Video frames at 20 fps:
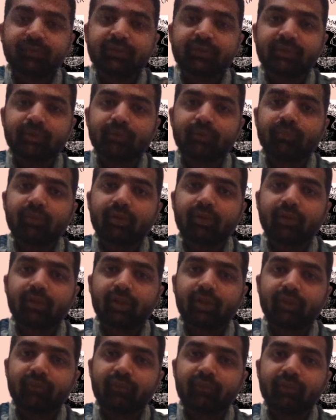Some
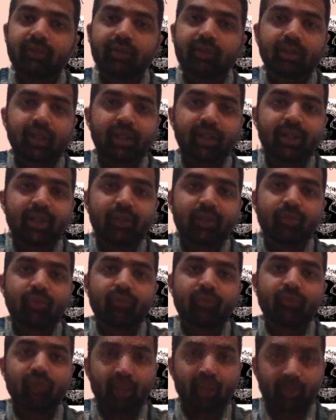give credit
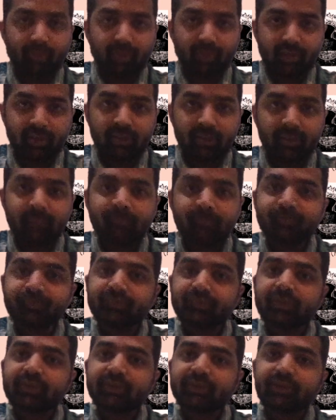to Vagbhatta.
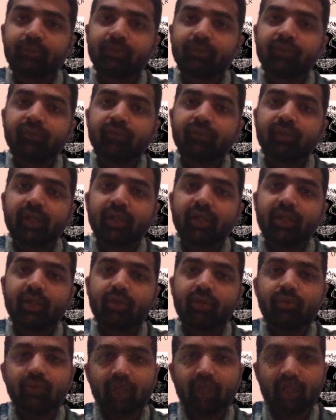Some give credit
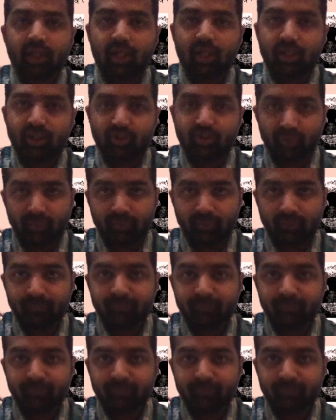to Nagarjuna.